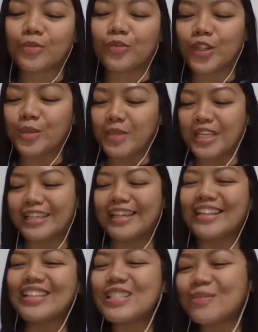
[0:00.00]
for me
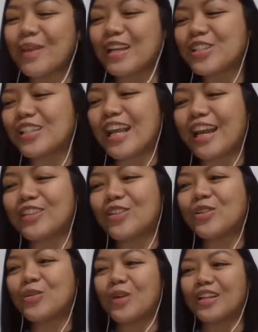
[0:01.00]
especially, I
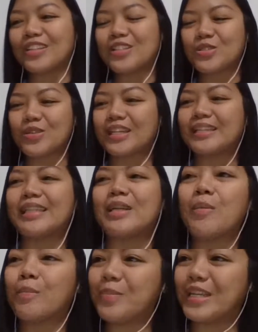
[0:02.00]
don't want a
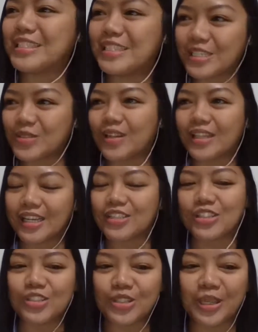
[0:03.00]
strictly business
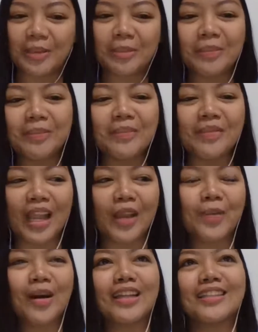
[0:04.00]
relationship.
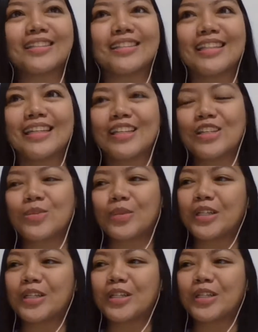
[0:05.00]
I want, because
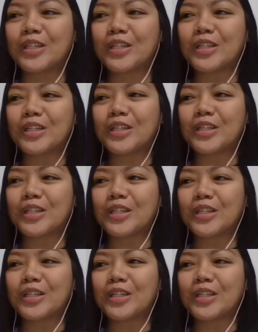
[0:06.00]
we're reading a
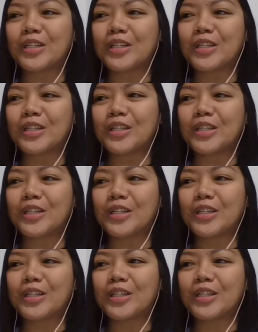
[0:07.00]
story, we're
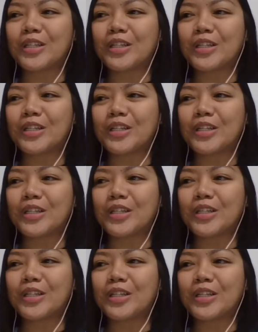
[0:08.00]
reading
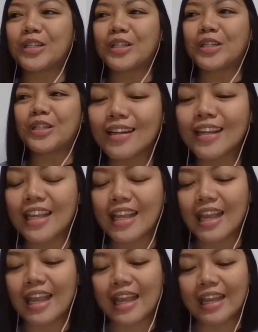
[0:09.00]
creative work,
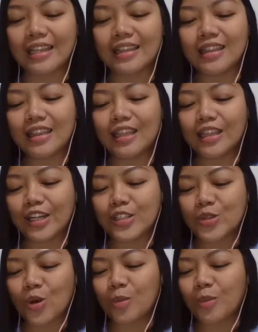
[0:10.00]
and
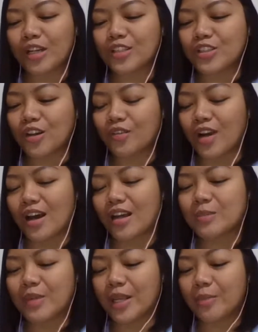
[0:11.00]
there's so much of
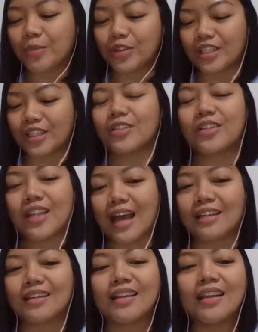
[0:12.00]
us being put into
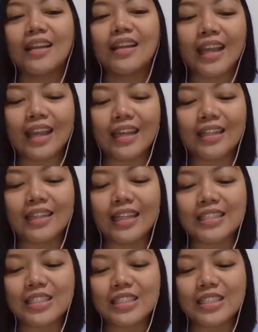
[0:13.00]
that,
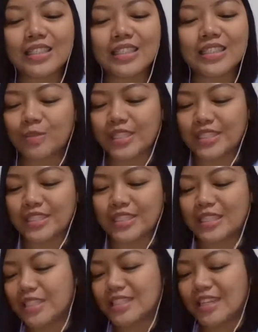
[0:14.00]
and it's not just
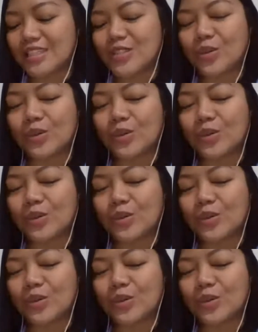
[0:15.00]
business.